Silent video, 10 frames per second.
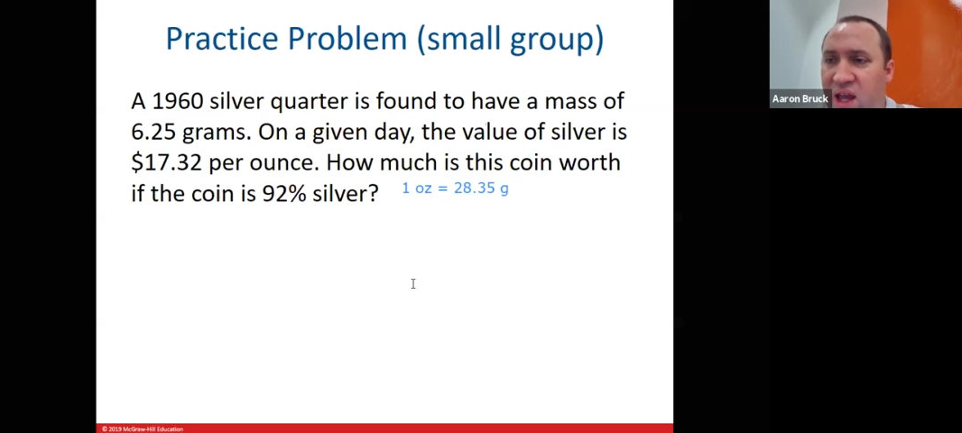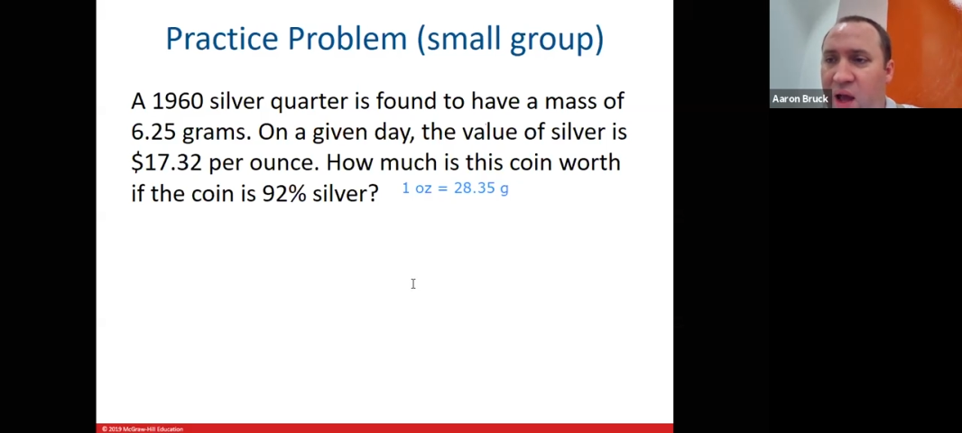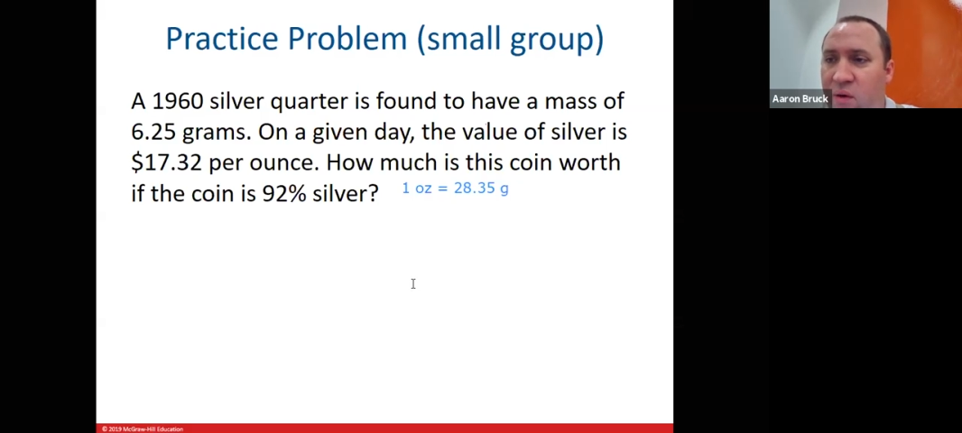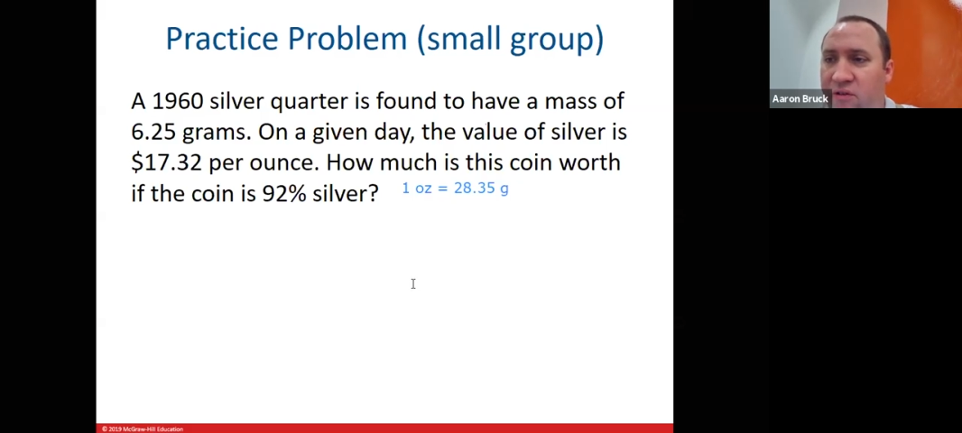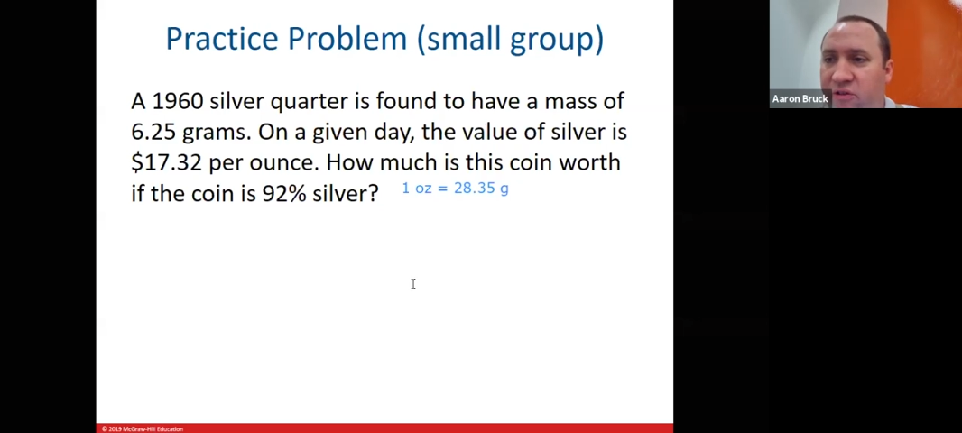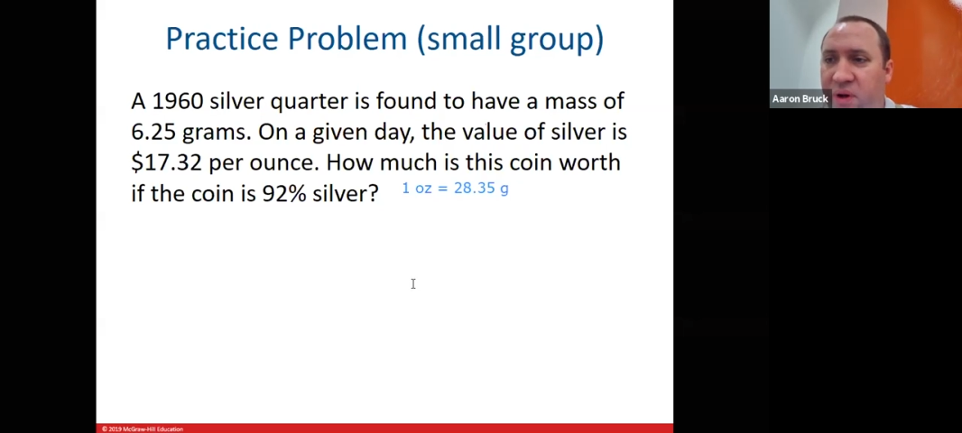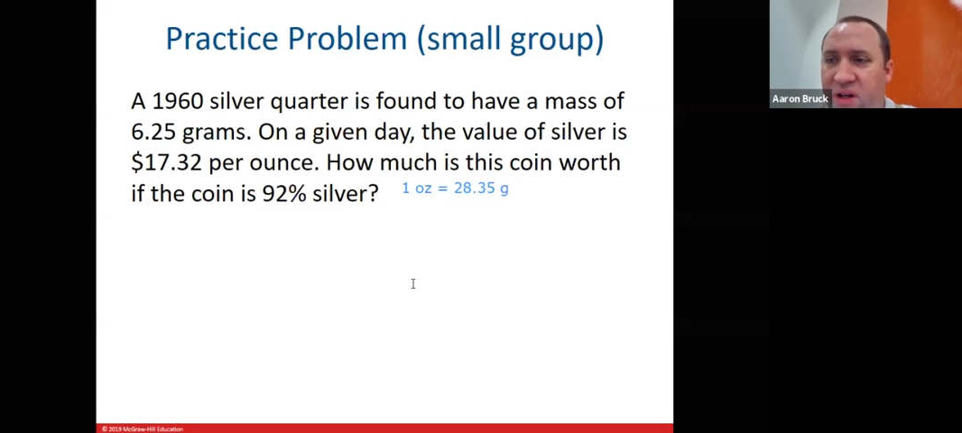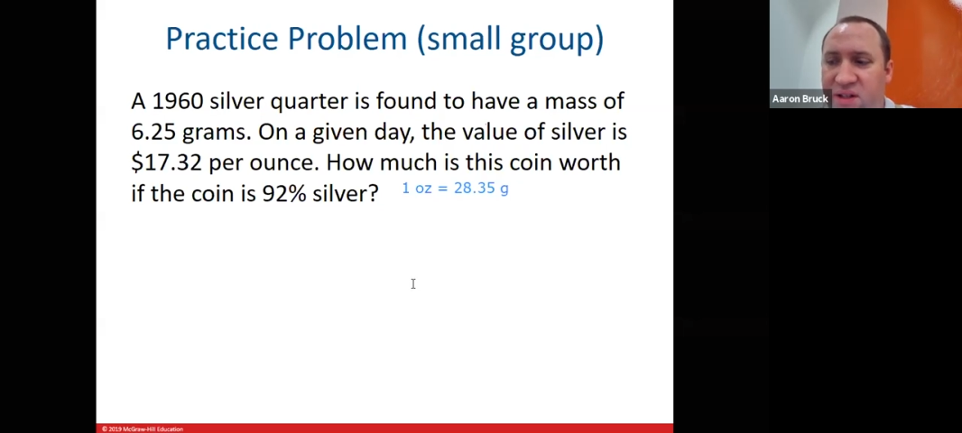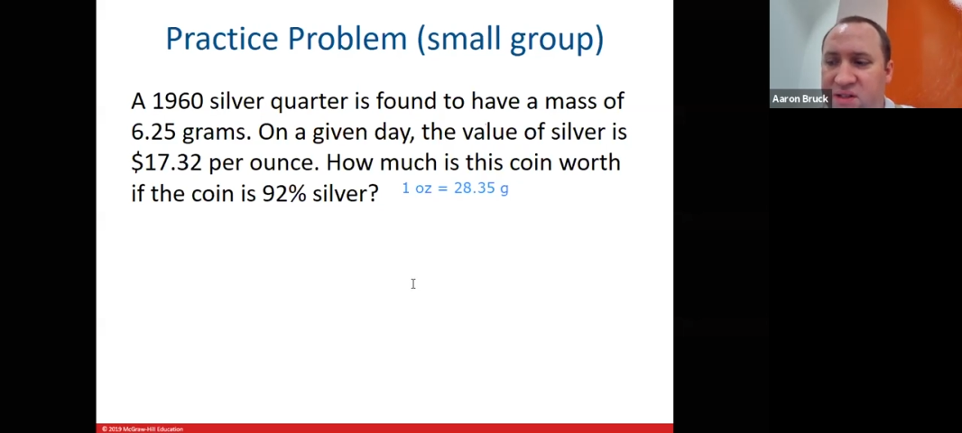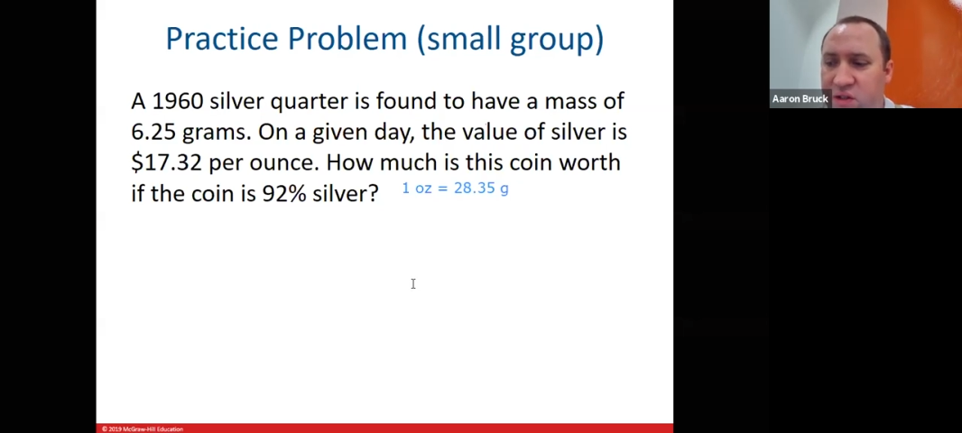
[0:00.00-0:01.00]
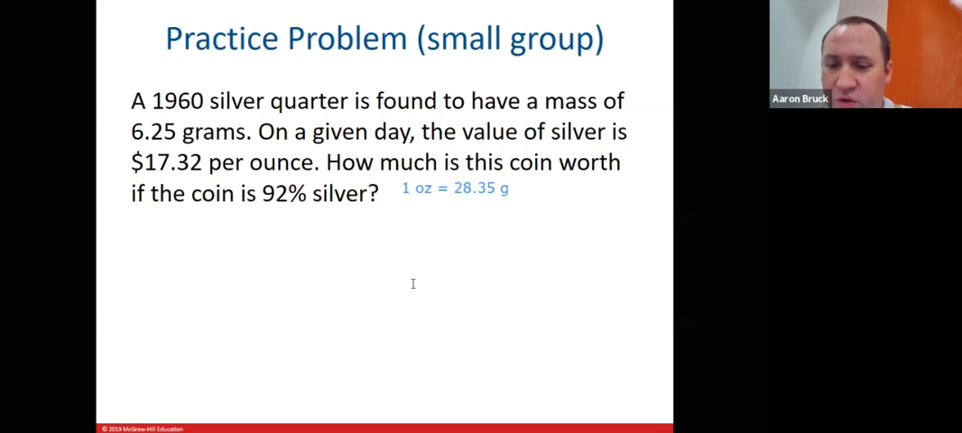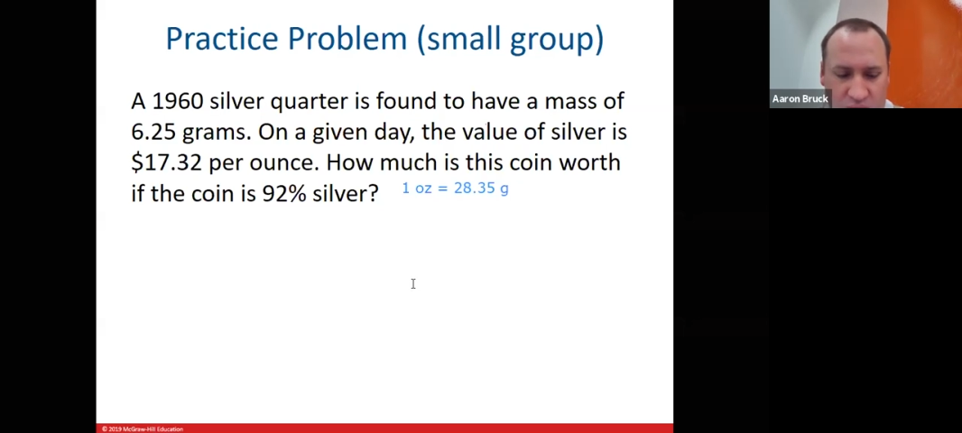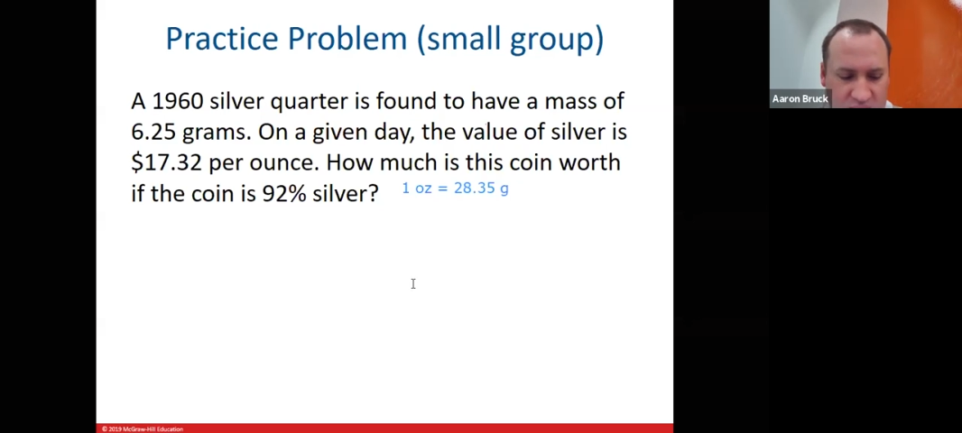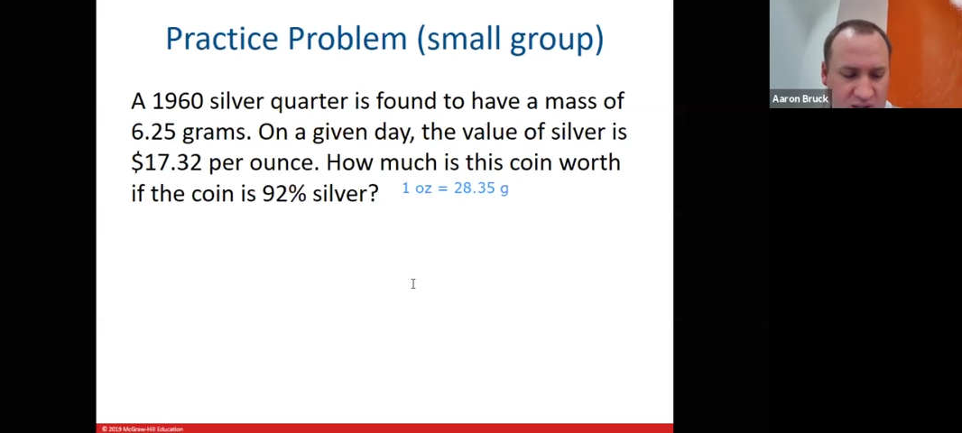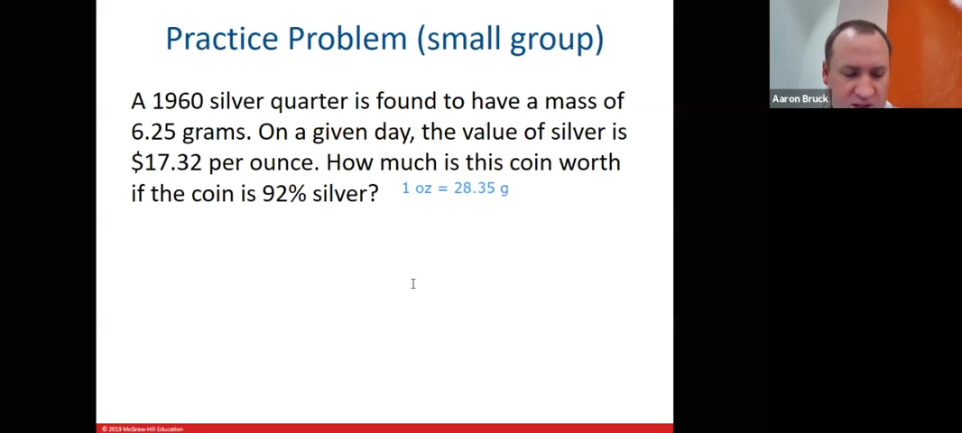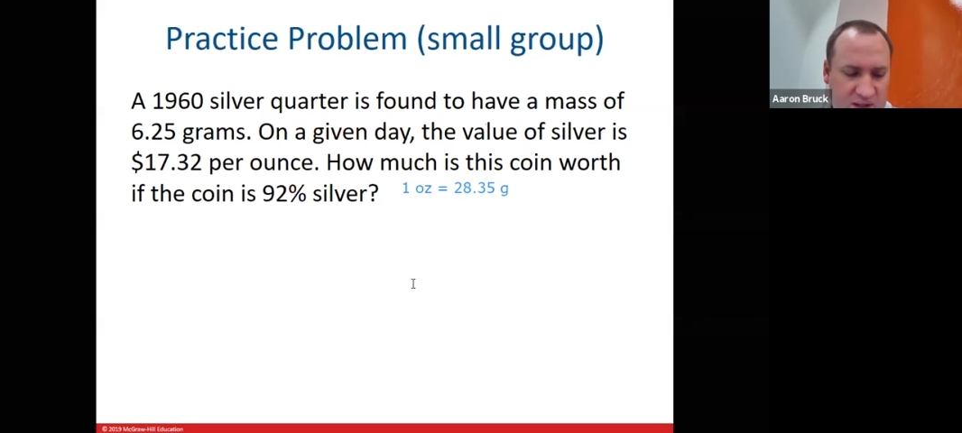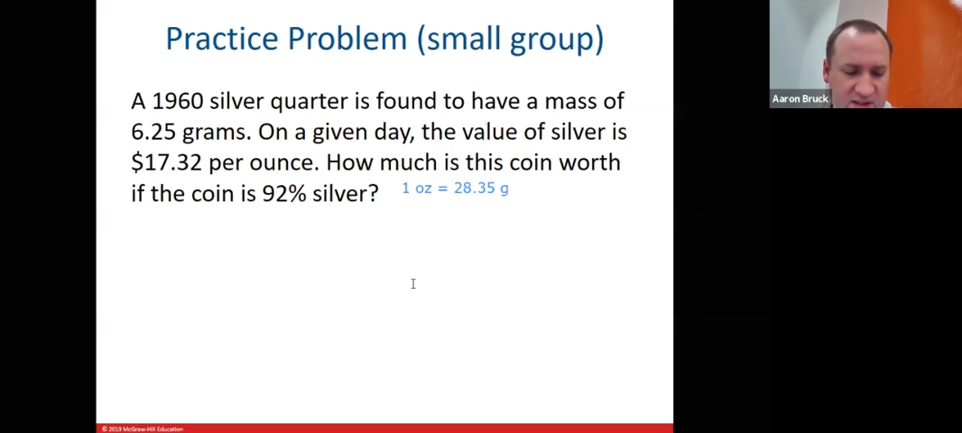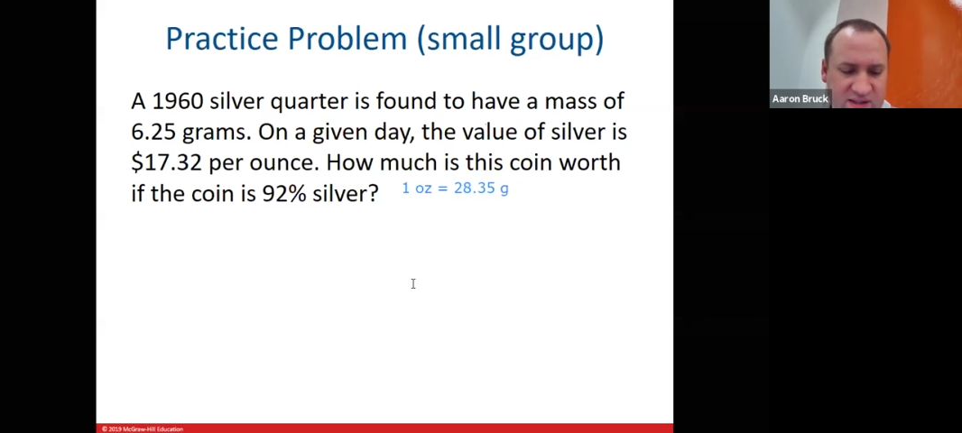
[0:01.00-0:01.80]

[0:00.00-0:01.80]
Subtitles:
how everybody's doing in,